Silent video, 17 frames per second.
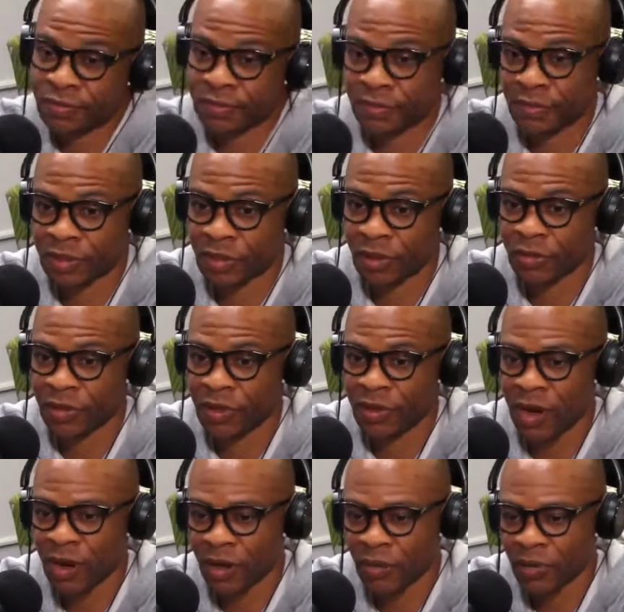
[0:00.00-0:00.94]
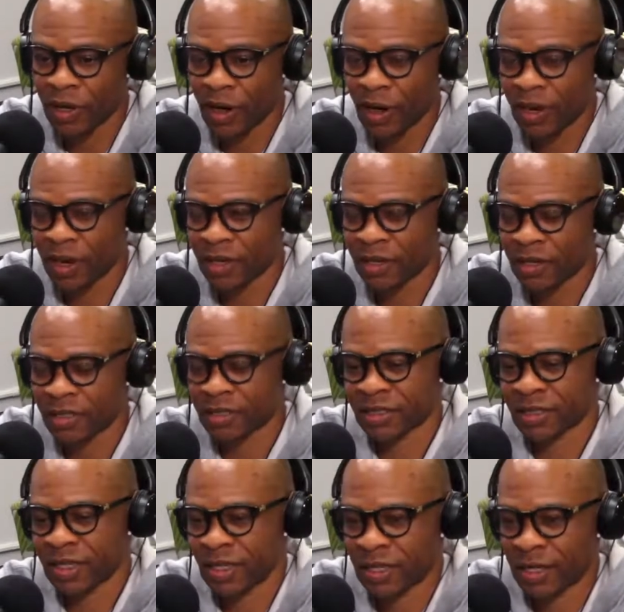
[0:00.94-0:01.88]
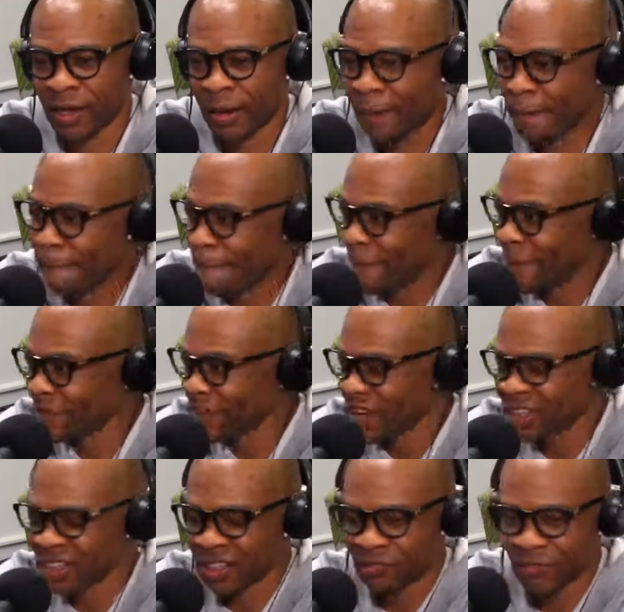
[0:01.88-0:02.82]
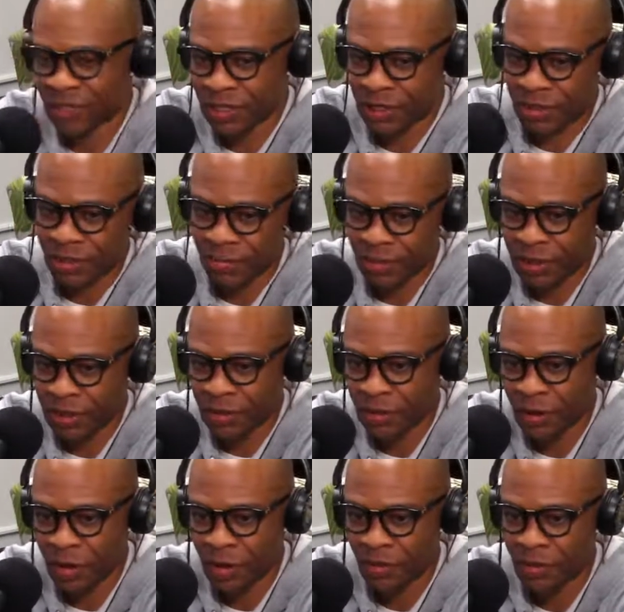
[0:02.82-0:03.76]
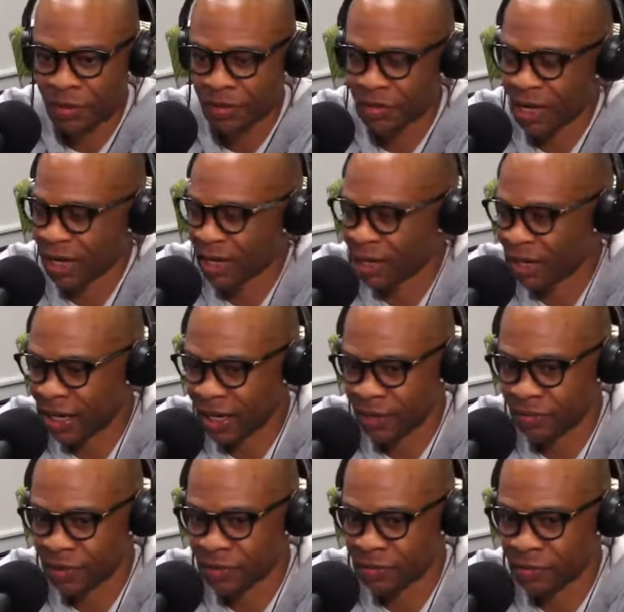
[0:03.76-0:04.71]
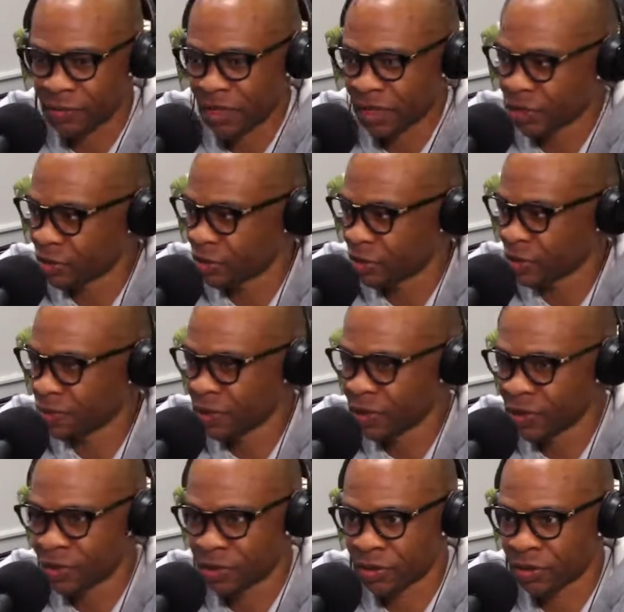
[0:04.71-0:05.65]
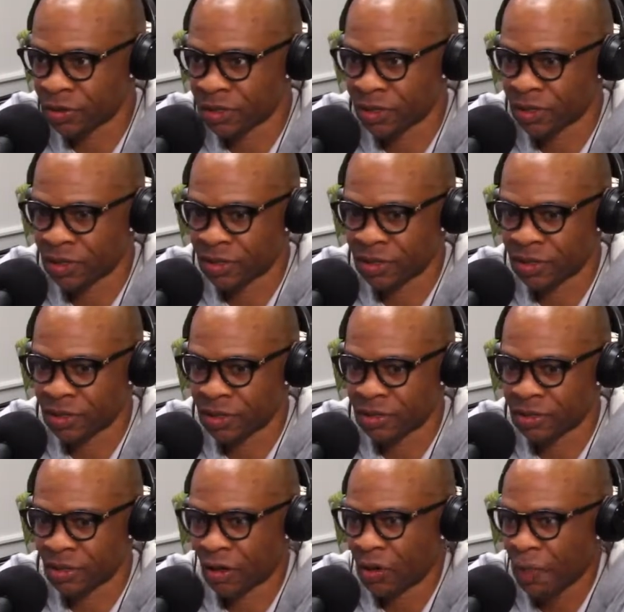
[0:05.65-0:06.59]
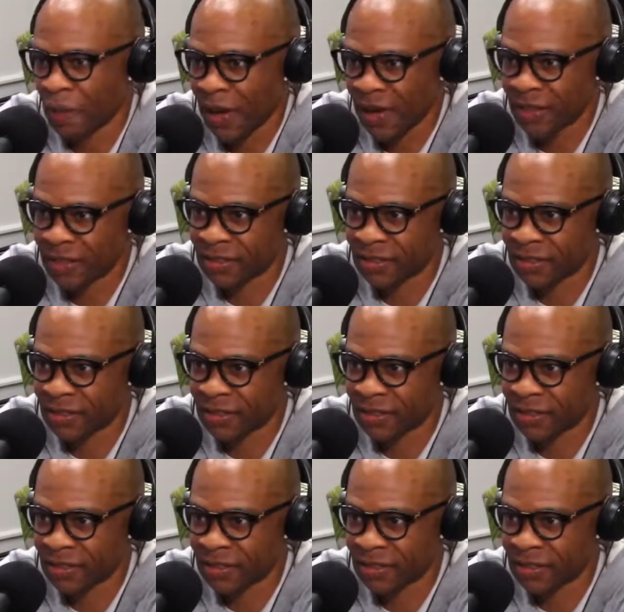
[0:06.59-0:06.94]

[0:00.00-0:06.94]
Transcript: So we all got to understand that. It's not just physical when you take a life. It's mental, it's spiritual, it's the whole package.